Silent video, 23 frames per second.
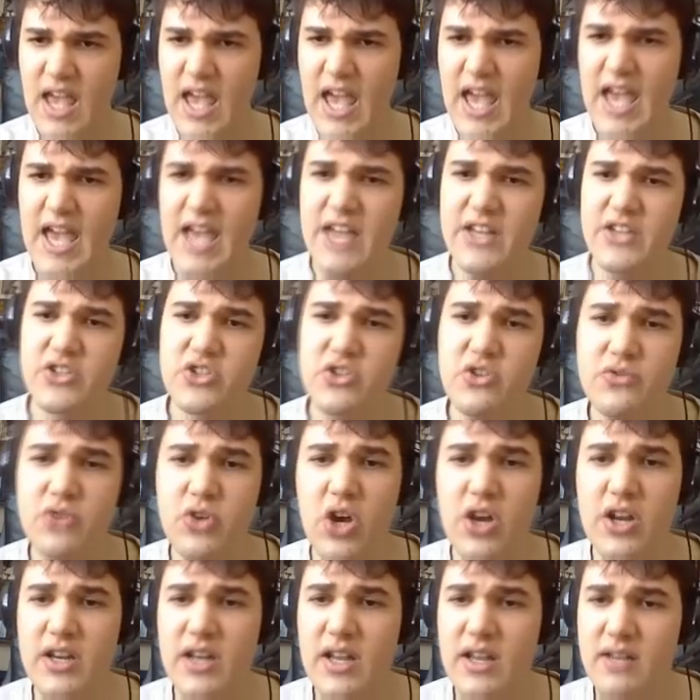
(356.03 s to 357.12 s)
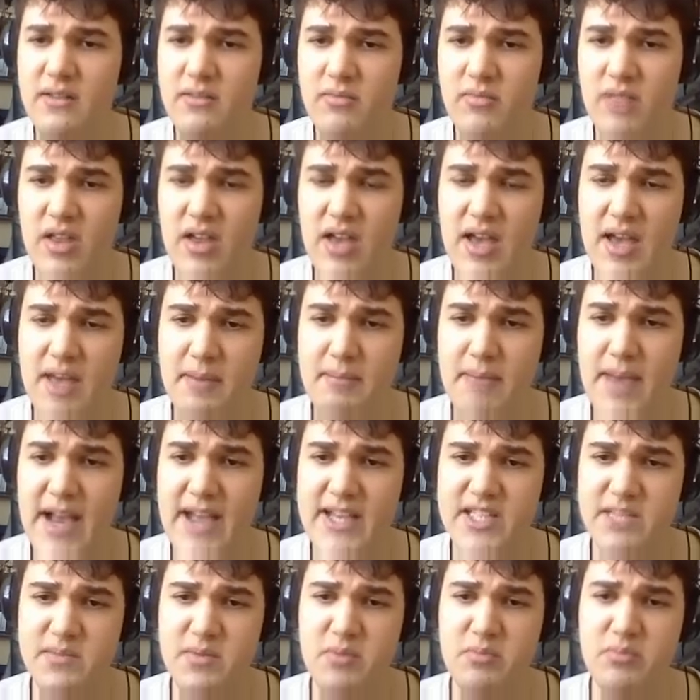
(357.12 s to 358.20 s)
And you've got
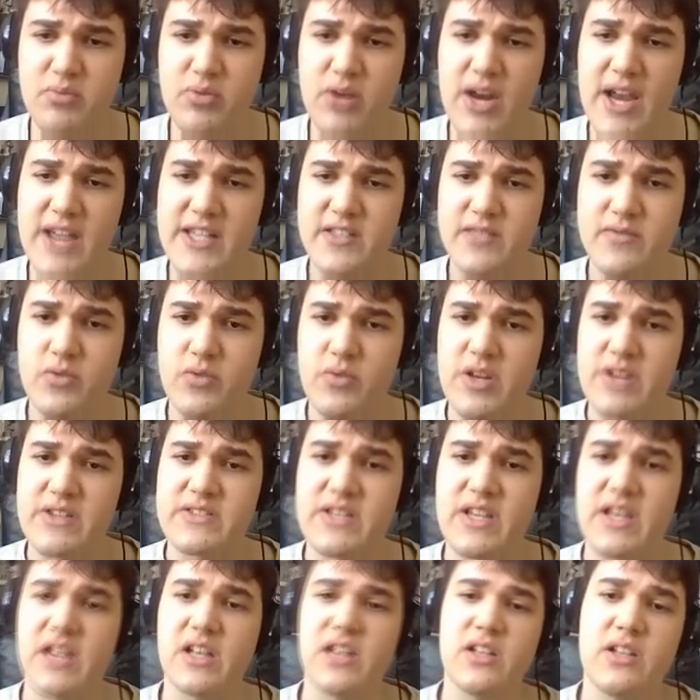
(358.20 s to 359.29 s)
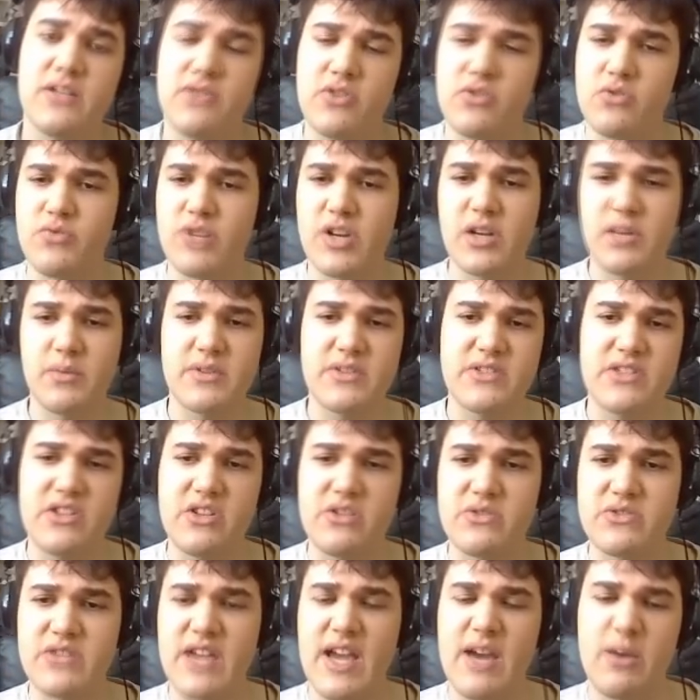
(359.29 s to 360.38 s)
maximum price for resale. If you really want to
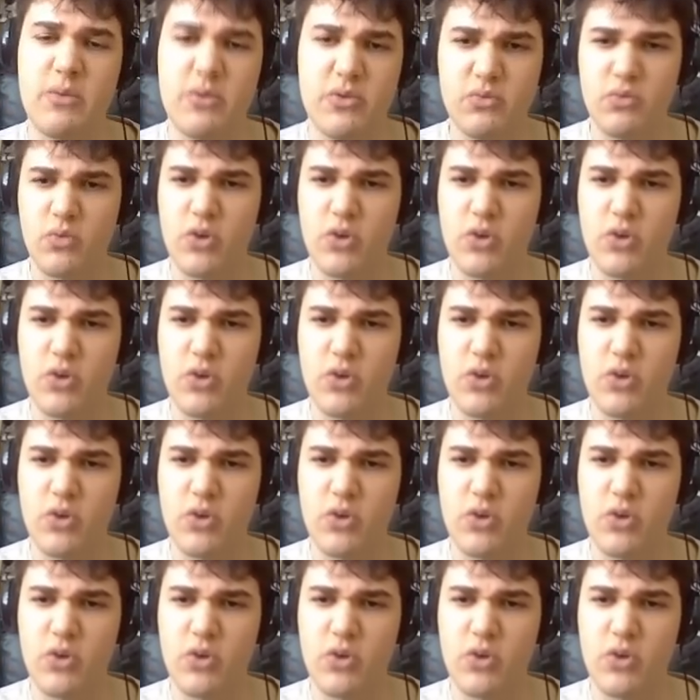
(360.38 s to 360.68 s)
use that, I wouldn't